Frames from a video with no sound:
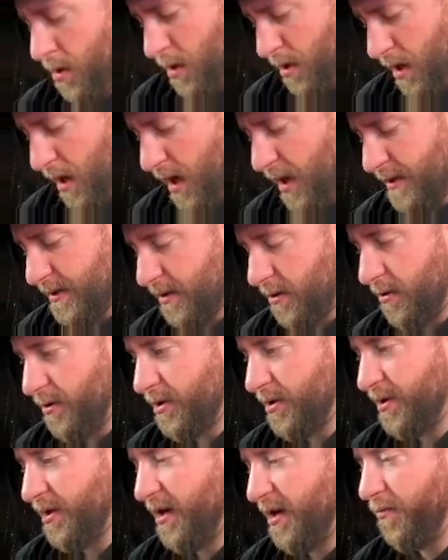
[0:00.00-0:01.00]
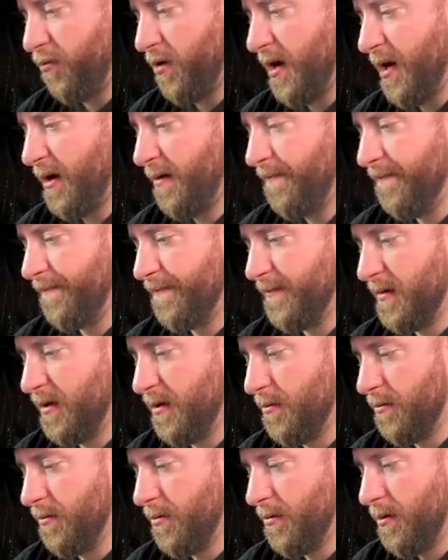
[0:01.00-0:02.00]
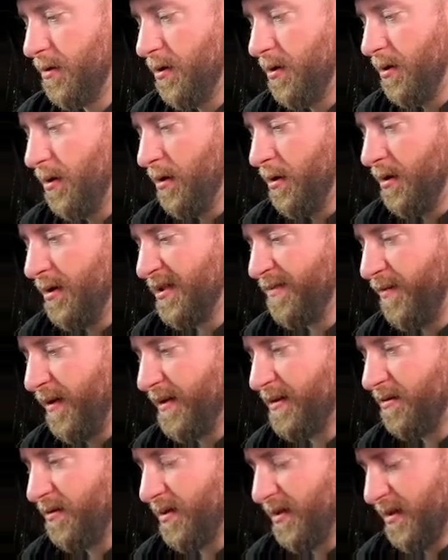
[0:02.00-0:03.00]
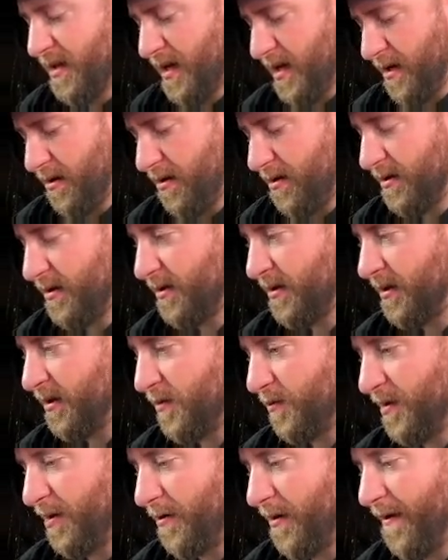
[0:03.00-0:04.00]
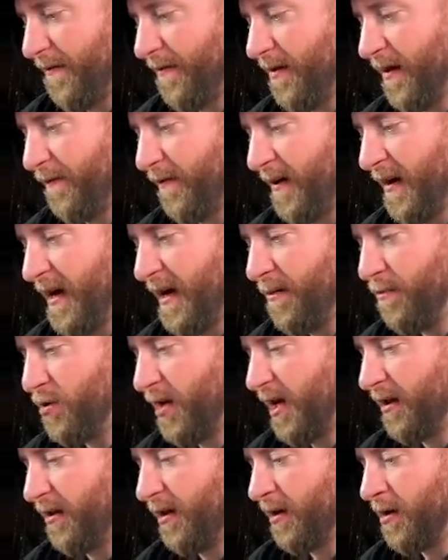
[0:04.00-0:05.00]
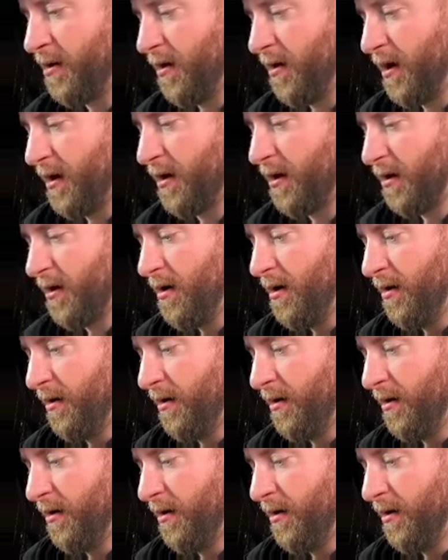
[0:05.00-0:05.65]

Oscar Tshiebwe, Spencer Sanders, because we don't have enough of him, Jalen Cook,